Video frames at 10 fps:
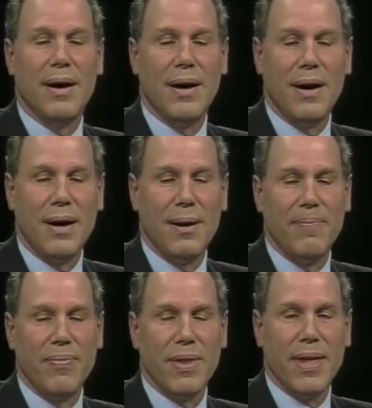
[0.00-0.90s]

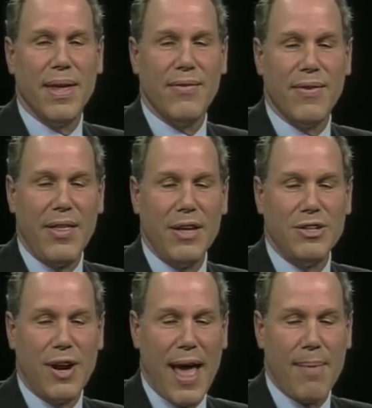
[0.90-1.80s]
if anything
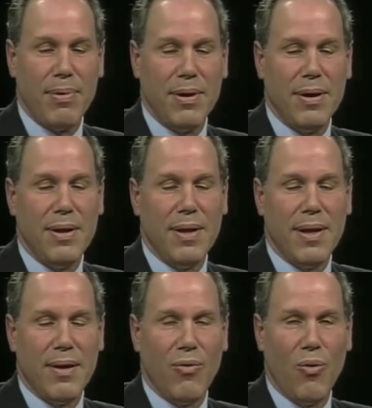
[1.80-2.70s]
should happen,
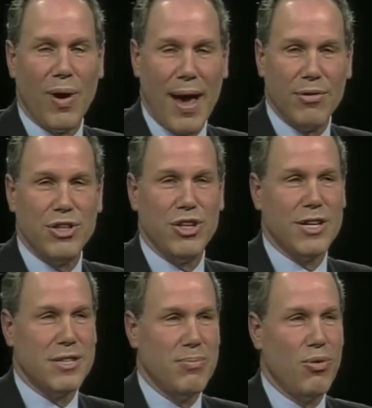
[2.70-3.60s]
what I would
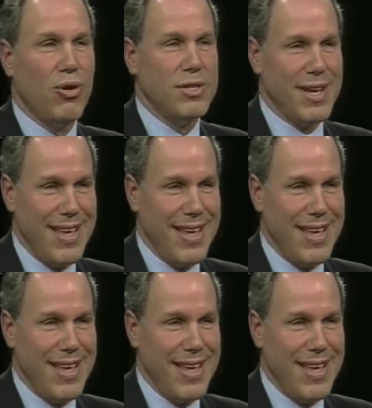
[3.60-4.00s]
suggest to the board is